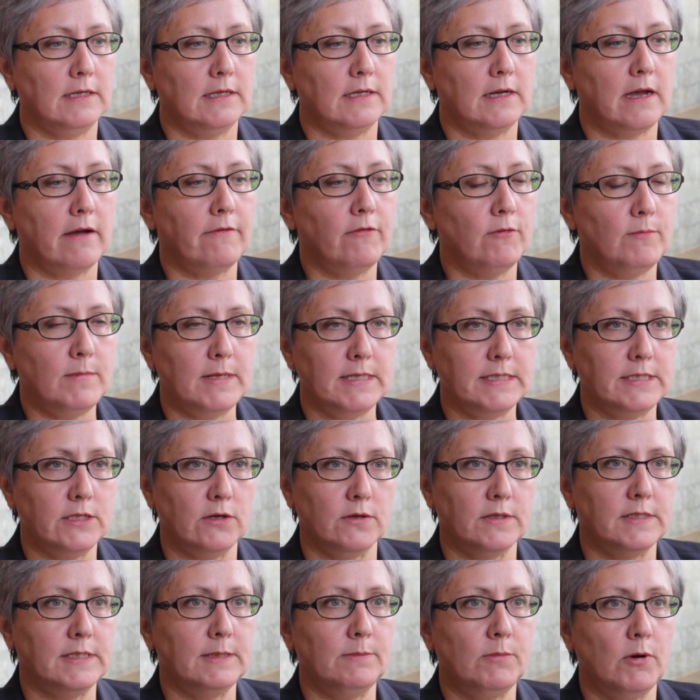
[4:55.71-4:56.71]
governments
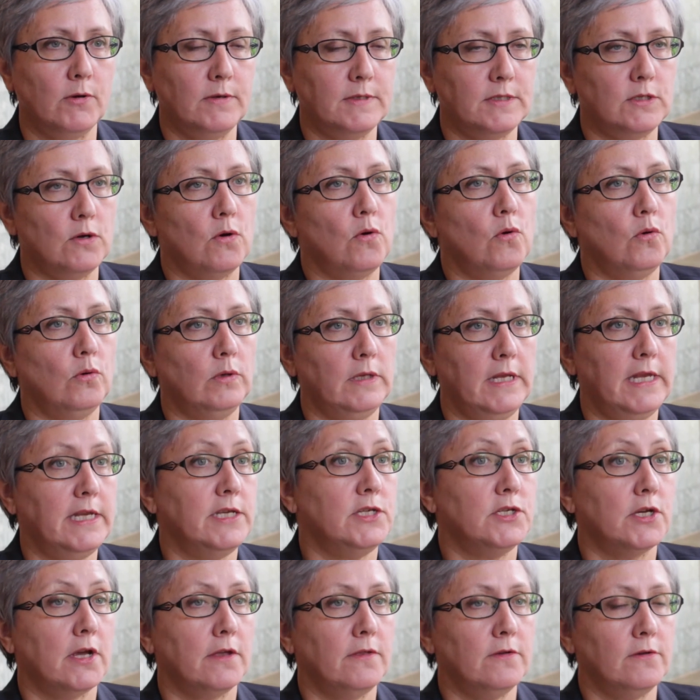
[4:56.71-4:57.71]
are supposed to hold
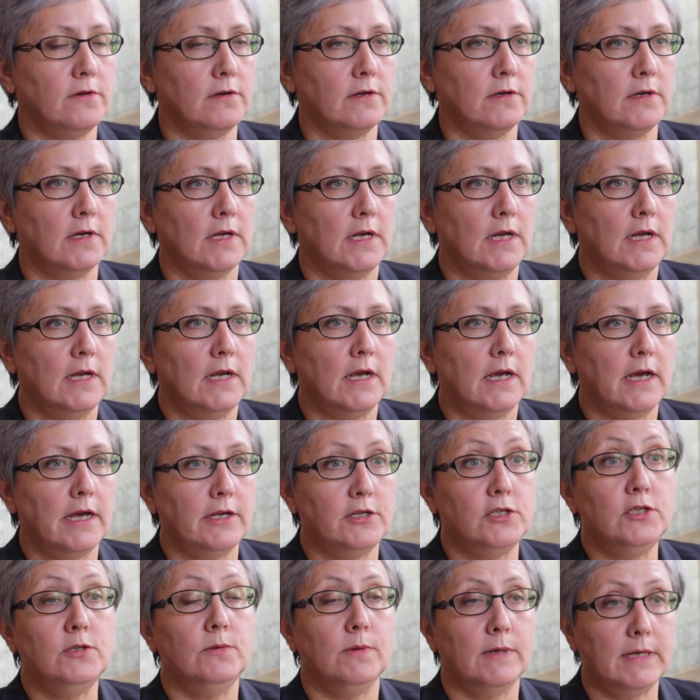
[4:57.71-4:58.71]
each other
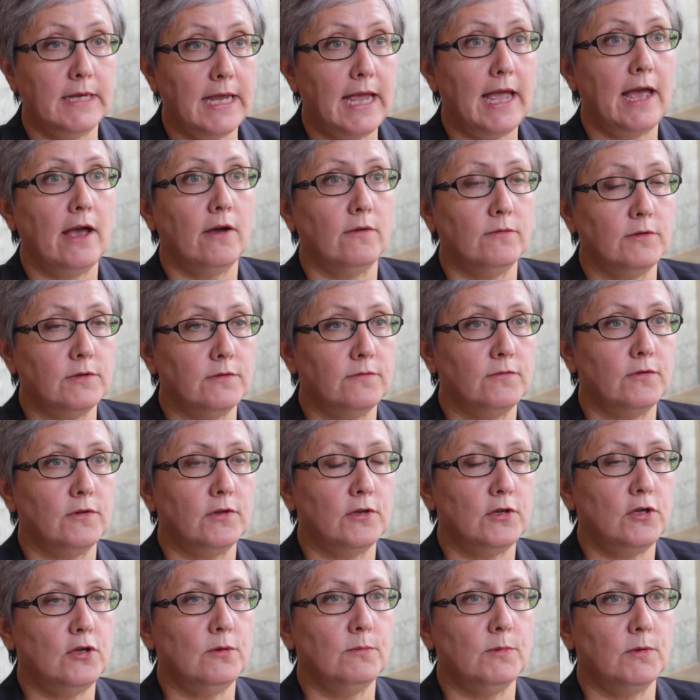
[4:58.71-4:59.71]
to account for
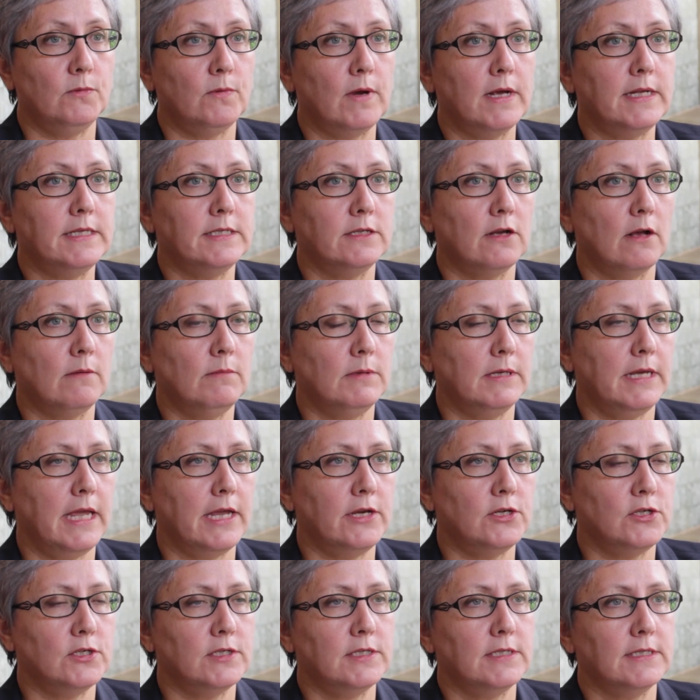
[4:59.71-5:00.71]
their human rights
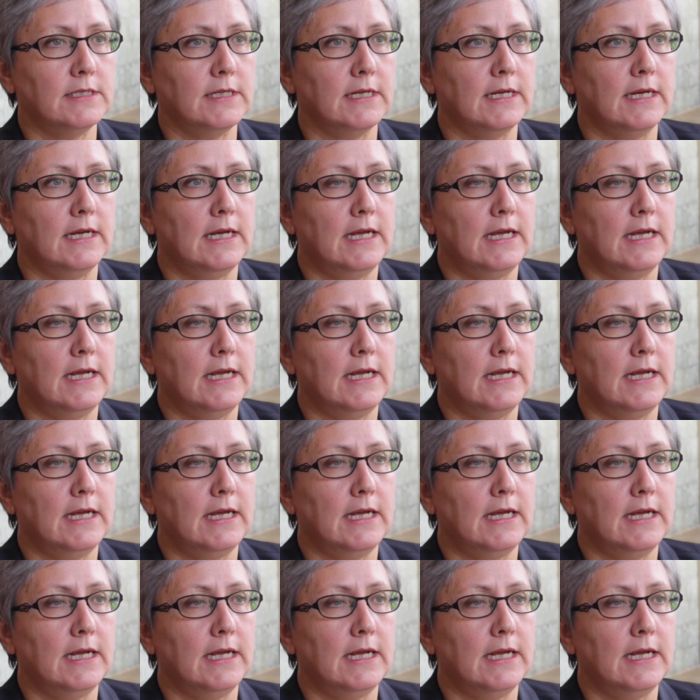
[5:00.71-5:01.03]
obligations.